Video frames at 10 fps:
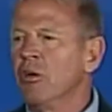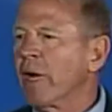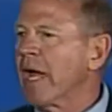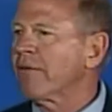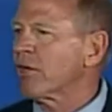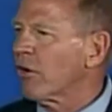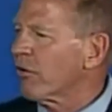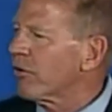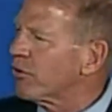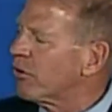we have to go
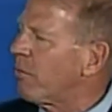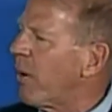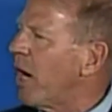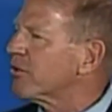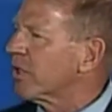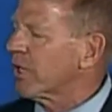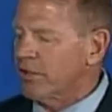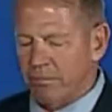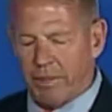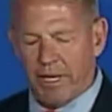to the toolbox and
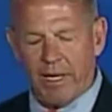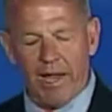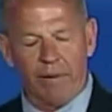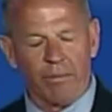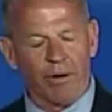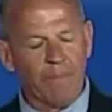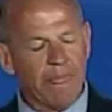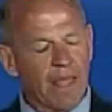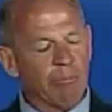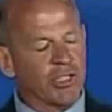get the big hammer.
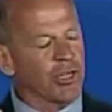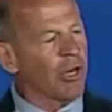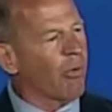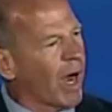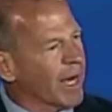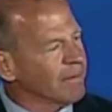But you know what?